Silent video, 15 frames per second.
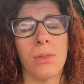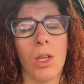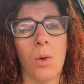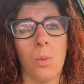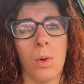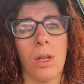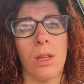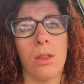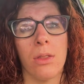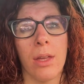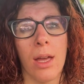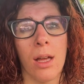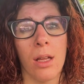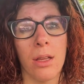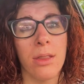with
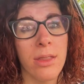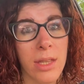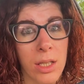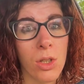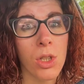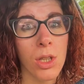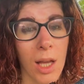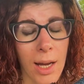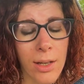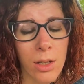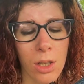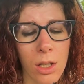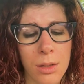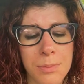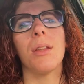a thinner
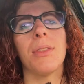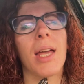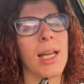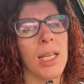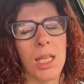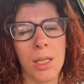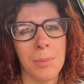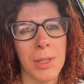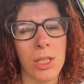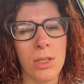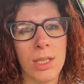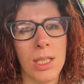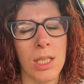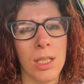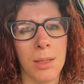liner that he can be
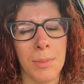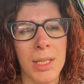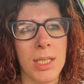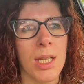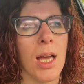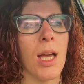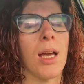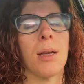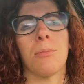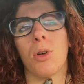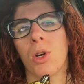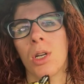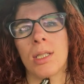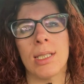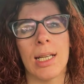using in the meantime,
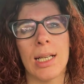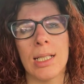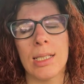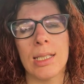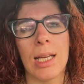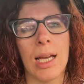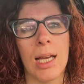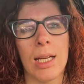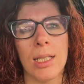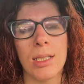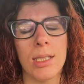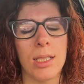or on days that